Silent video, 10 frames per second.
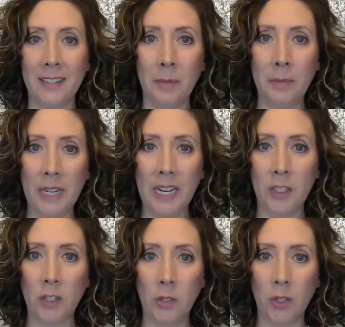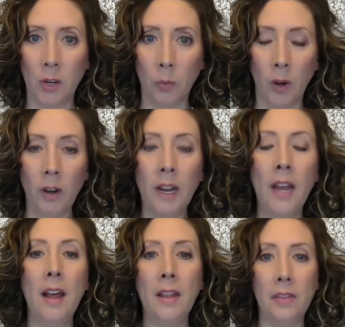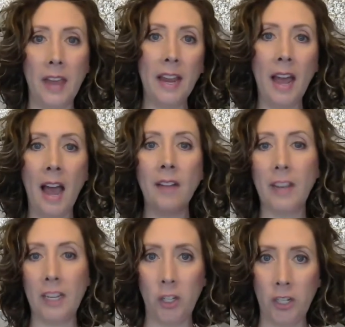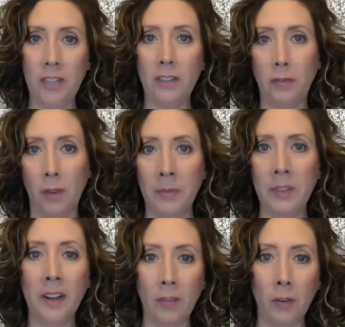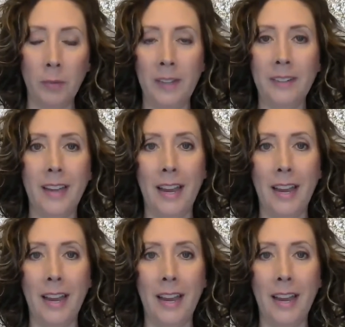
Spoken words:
that somebody has used their work, they have a sheet from the government,